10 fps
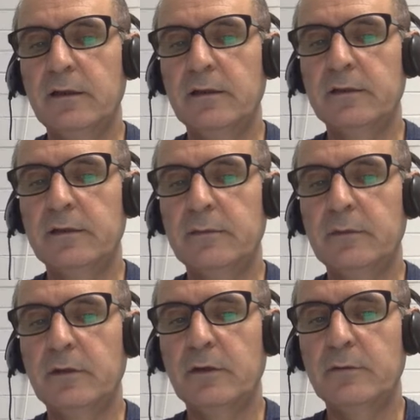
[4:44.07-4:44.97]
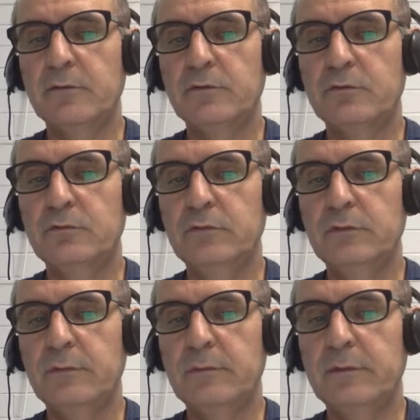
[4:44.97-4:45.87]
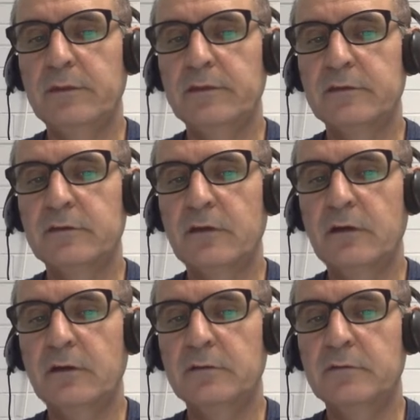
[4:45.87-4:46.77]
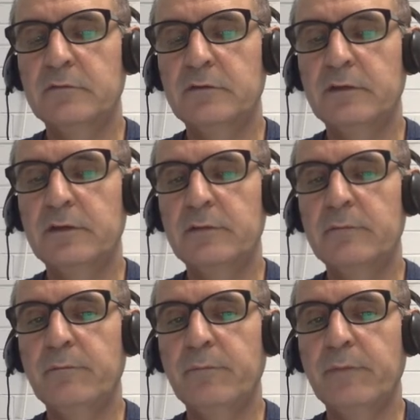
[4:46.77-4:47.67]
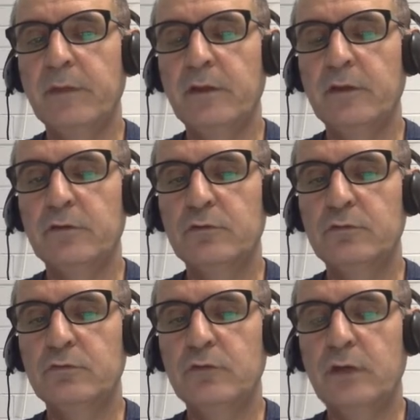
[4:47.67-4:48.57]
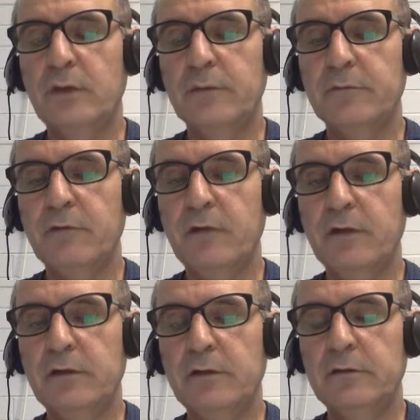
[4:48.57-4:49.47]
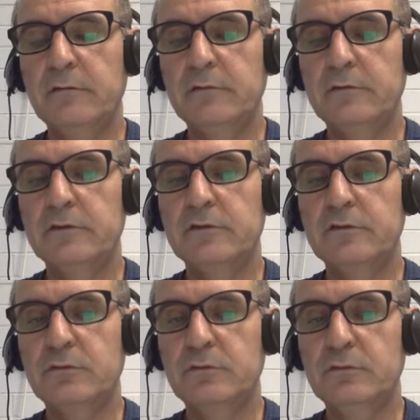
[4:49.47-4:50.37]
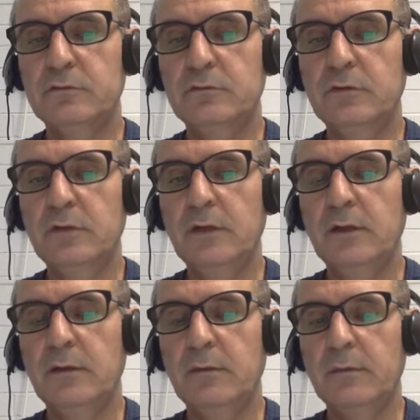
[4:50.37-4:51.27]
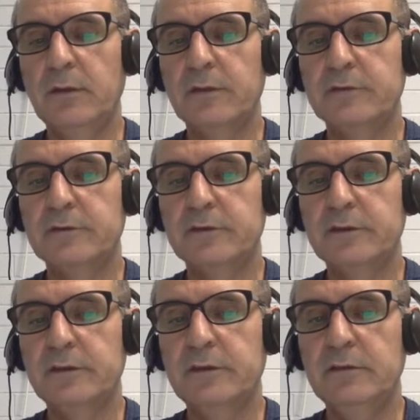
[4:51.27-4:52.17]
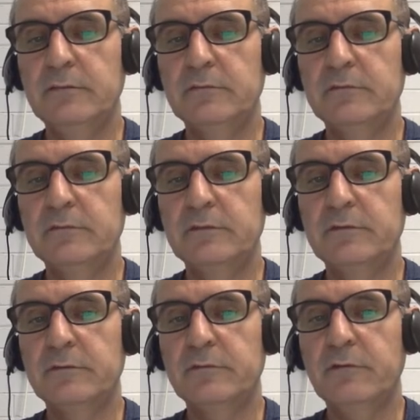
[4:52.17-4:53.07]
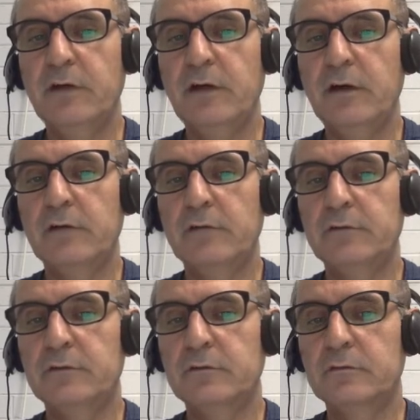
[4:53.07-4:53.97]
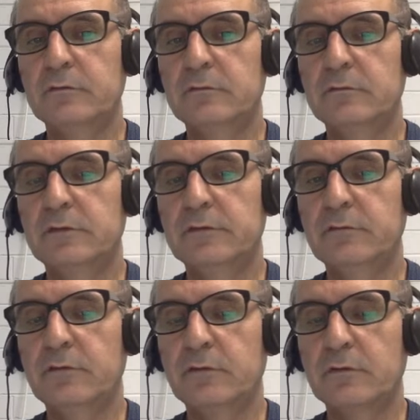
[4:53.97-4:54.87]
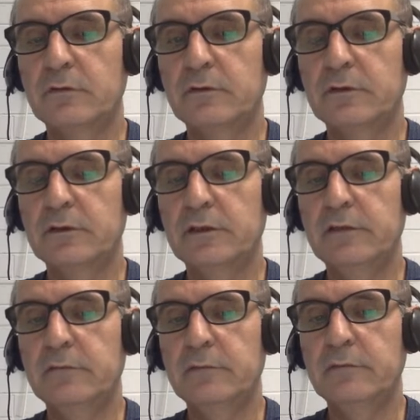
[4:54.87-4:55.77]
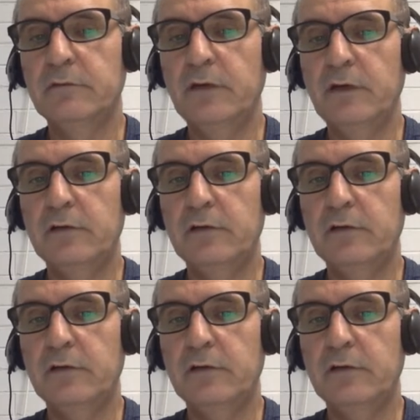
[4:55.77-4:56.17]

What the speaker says: Then becomes 2. Remember there's a times between them. 2 times 1, which is 2, plus 3, which gives you 5. So it works. It gave me 5.